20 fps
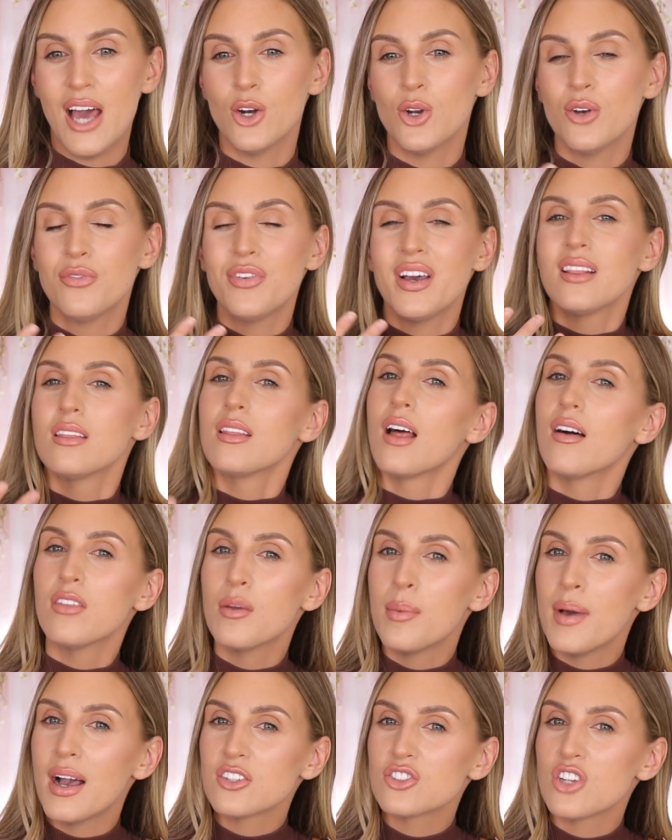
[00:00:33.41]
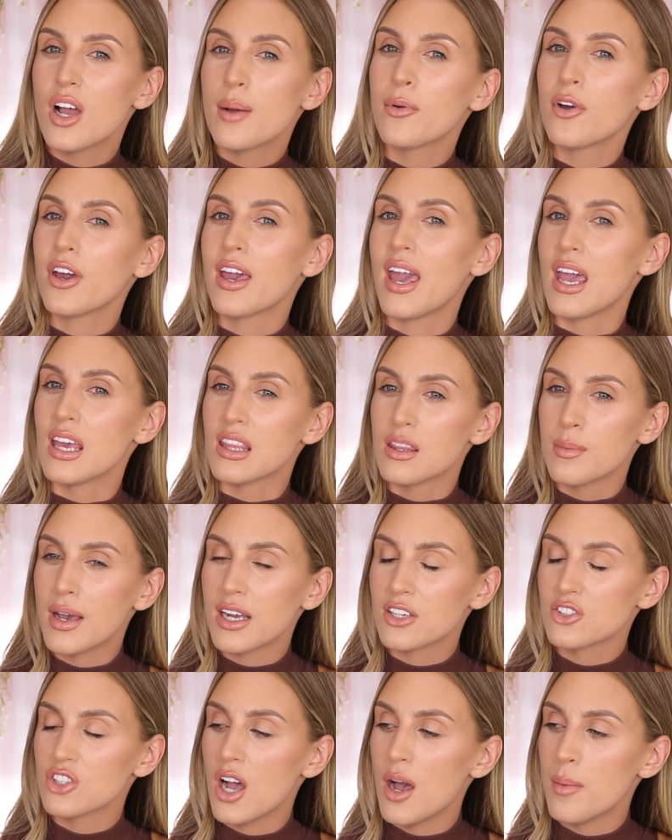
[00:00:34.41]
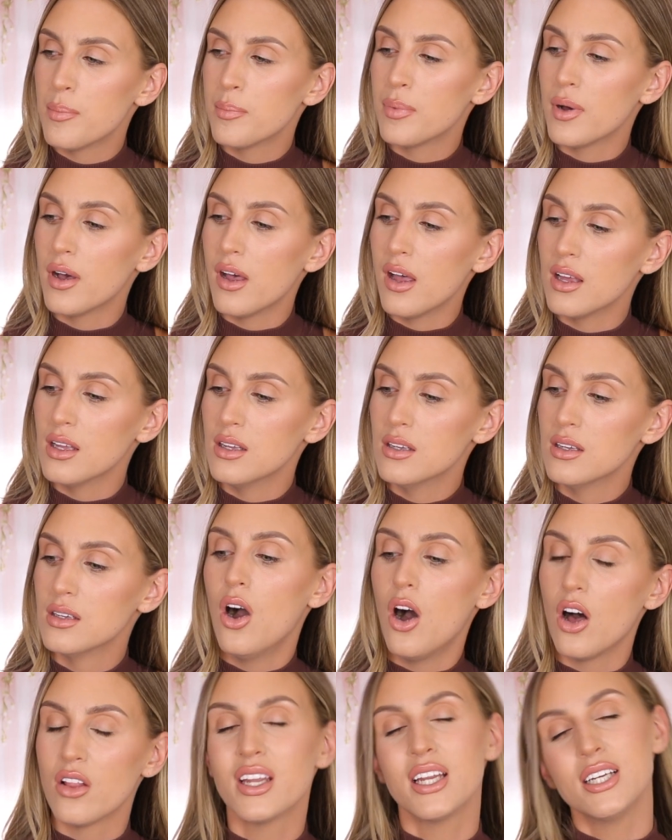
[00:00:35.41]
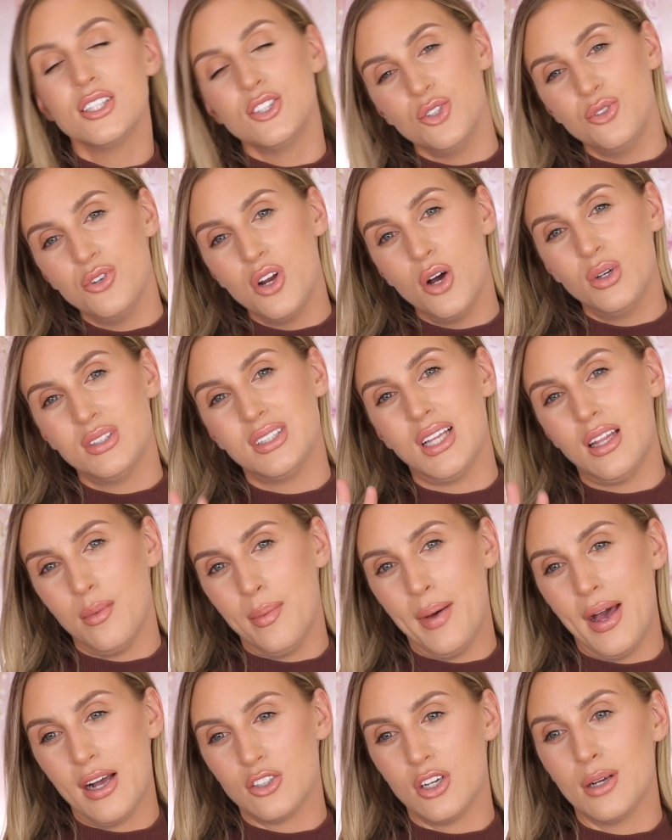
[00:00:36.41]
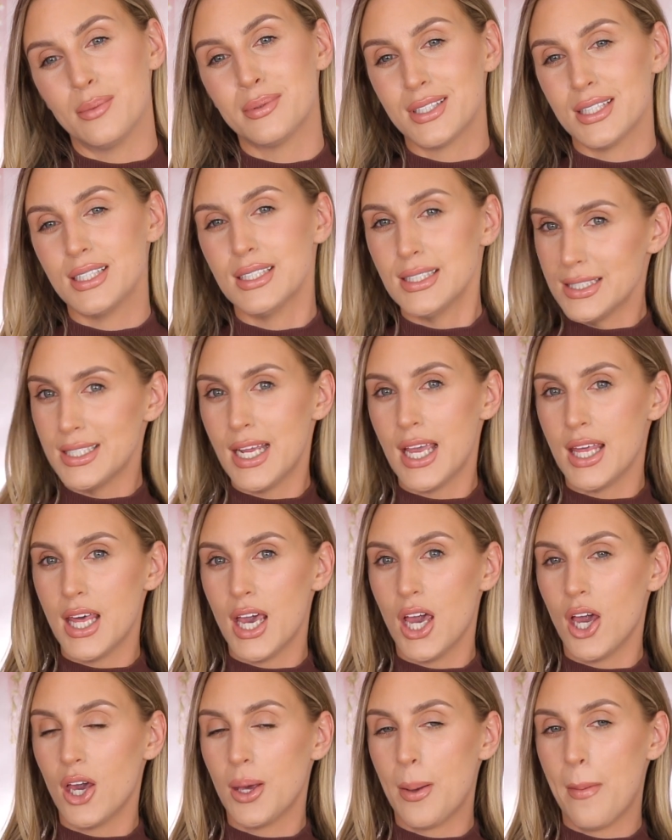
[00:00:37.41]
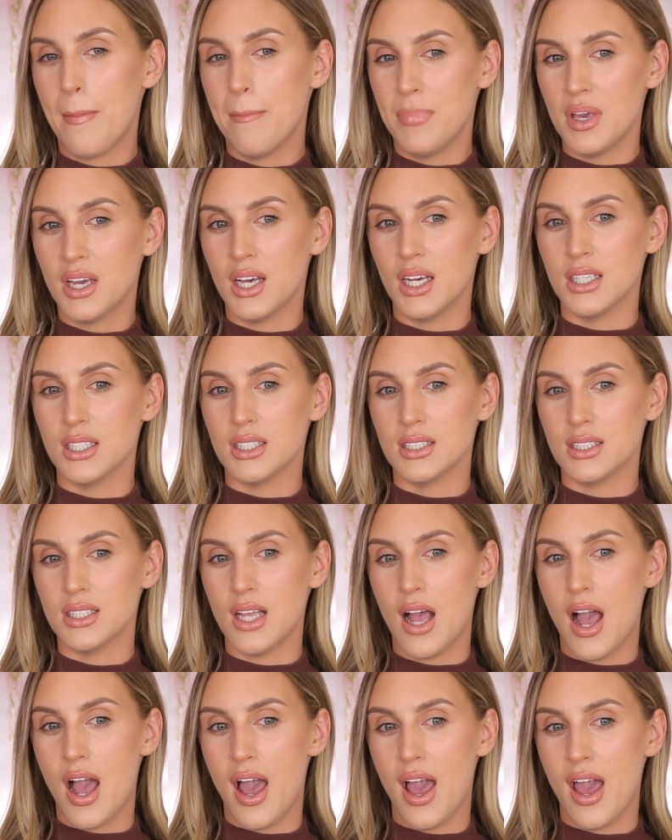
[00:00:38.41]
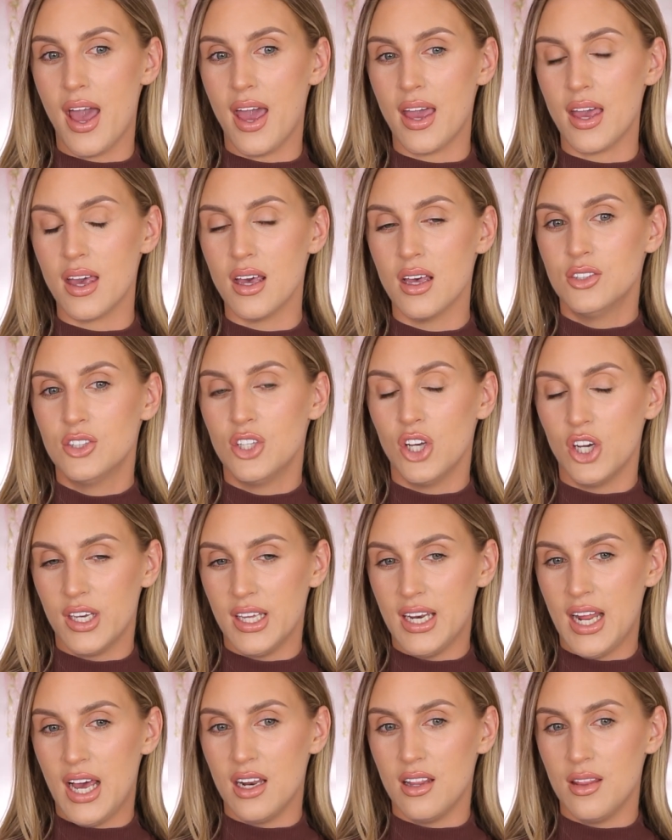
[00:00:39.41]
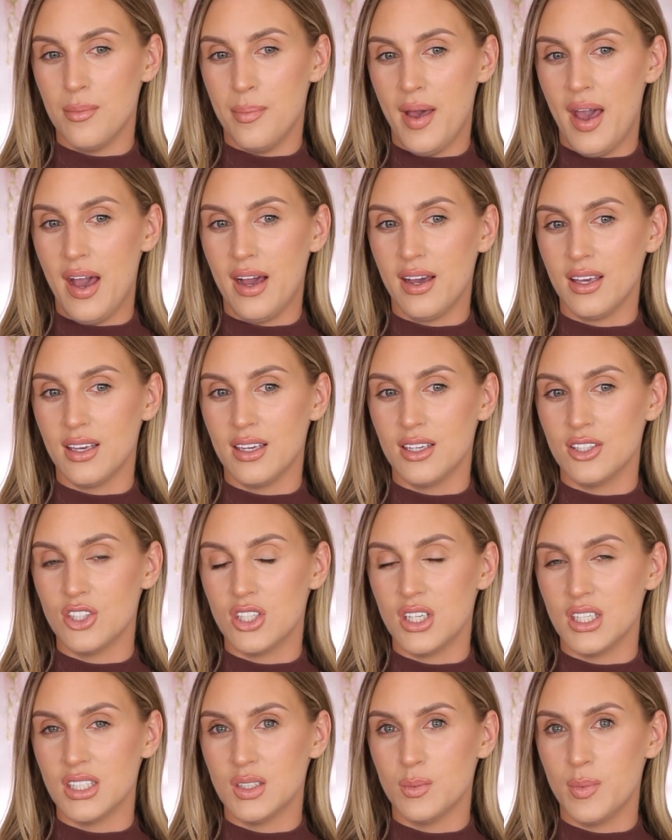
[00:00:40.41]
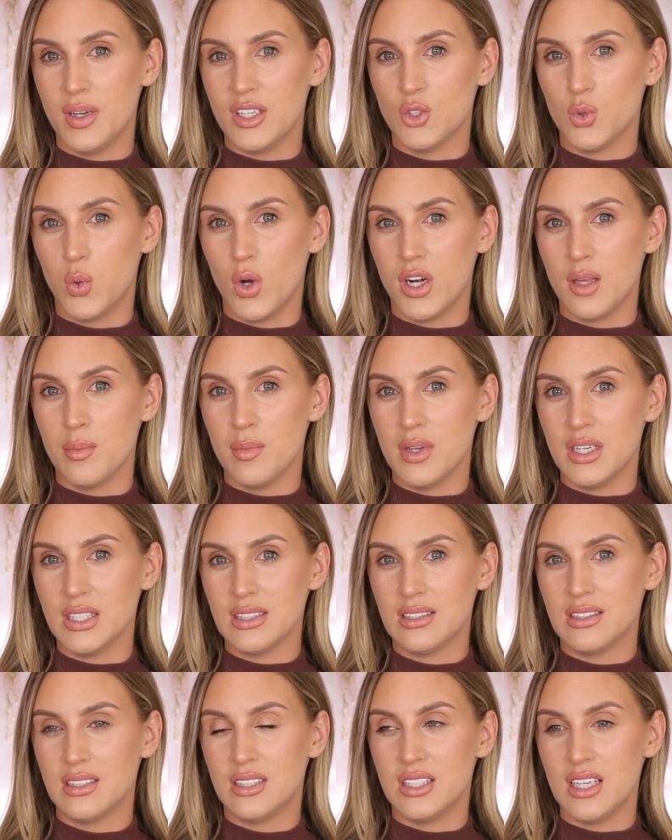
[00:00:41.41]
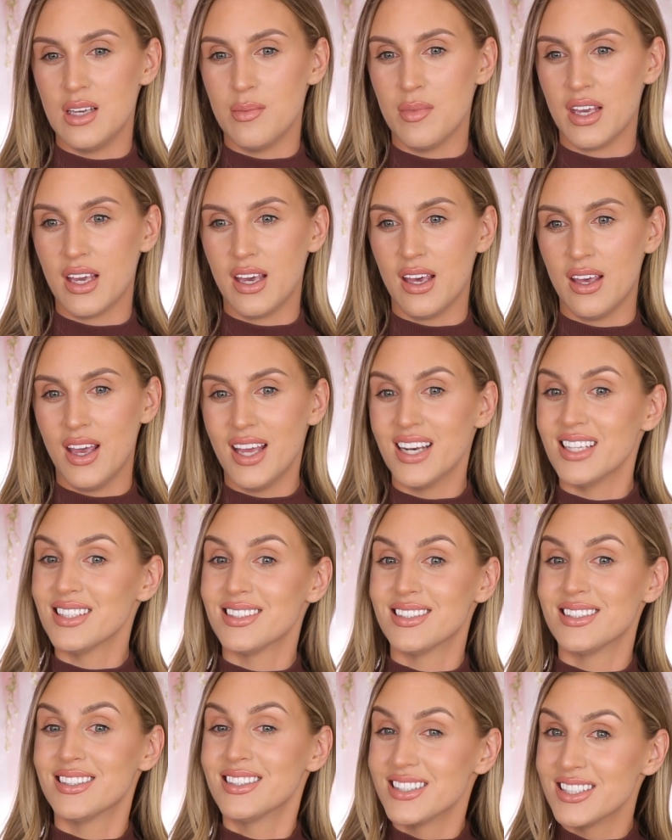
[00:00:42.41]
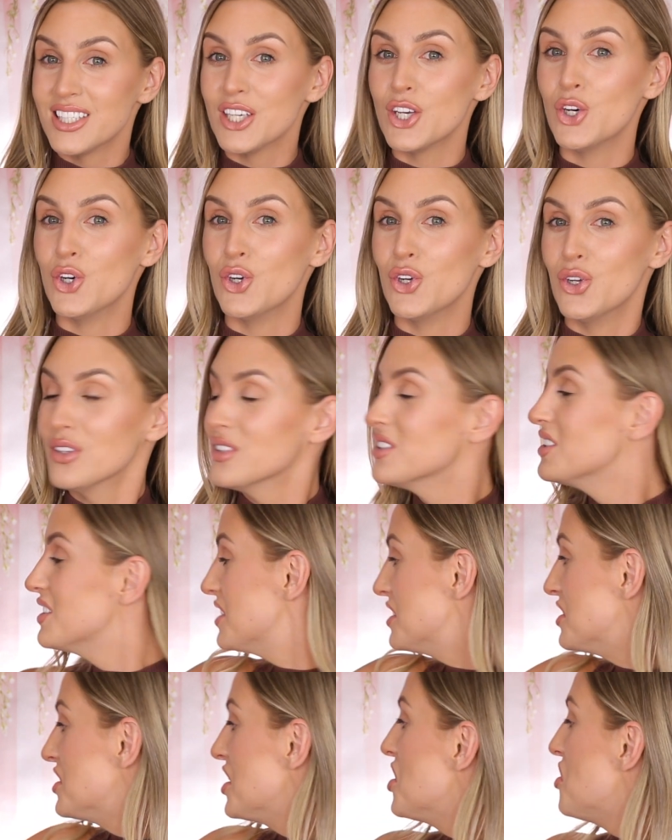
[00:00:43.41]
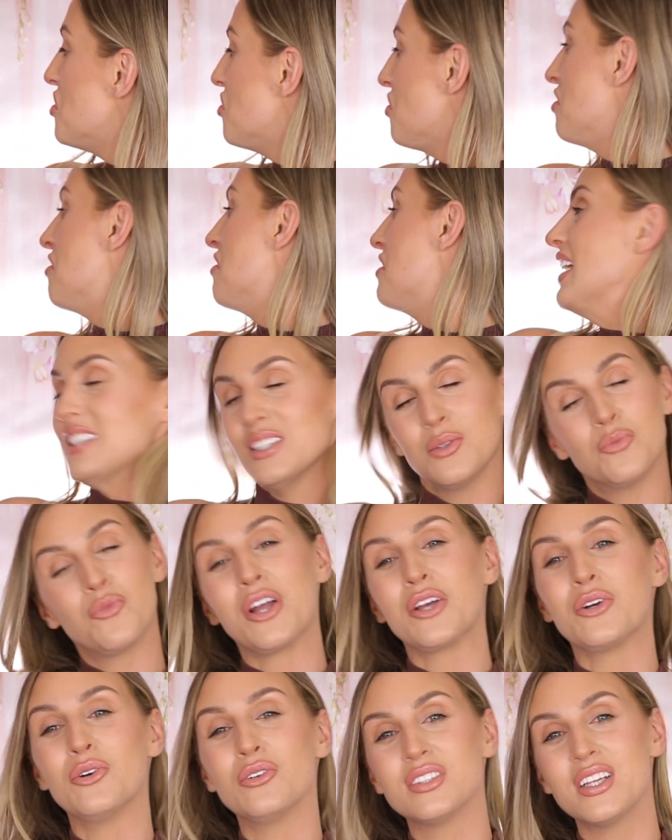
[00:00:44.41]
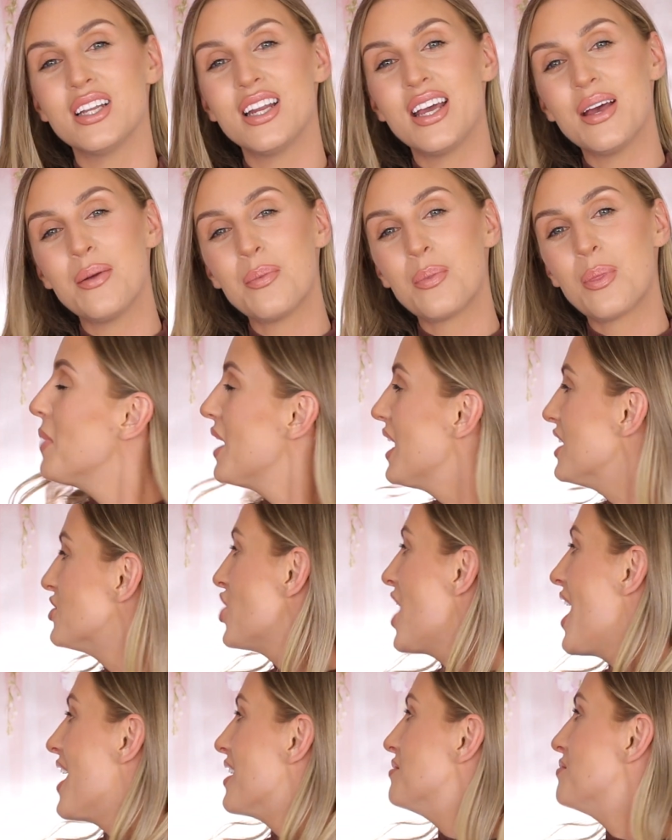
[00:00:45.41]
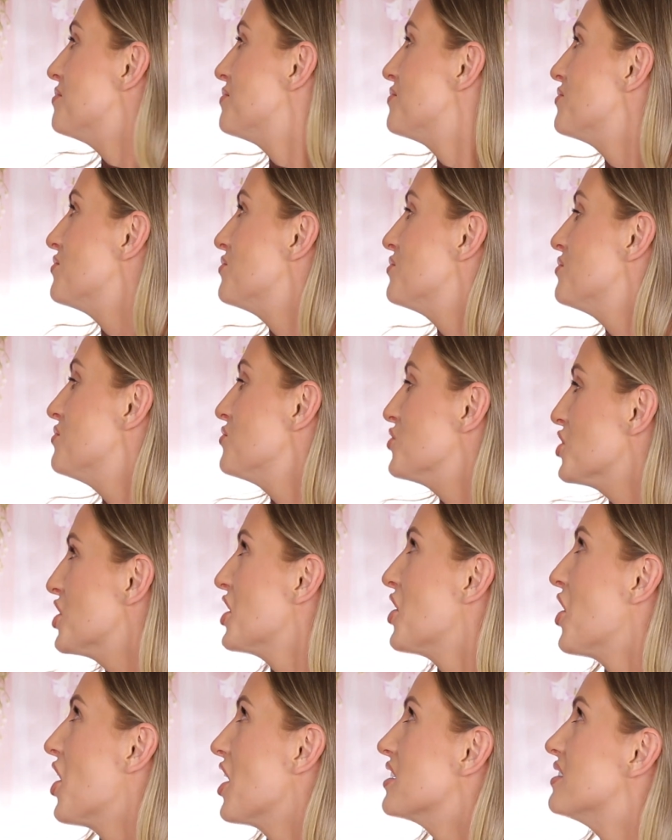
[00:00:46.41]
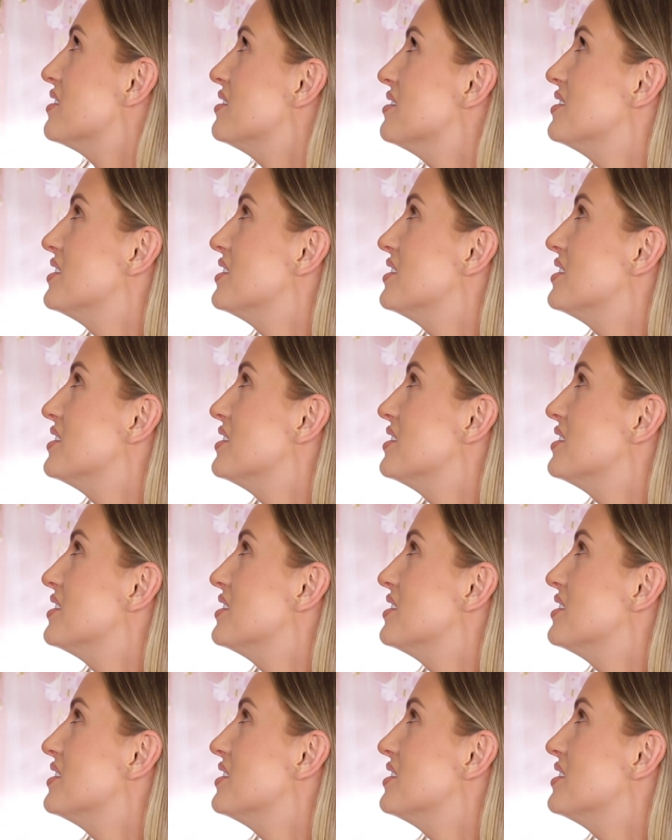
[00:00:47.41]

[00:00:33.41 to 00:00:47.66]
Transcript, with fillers: I don't know if I love the backdrop or I hate the backdrop, but all that I do know is that the backdrop's gonna stay there because I took it out of the package and I spent 20 minutes steaming it and it still, still has some wrinkles in it, but I tried really hard.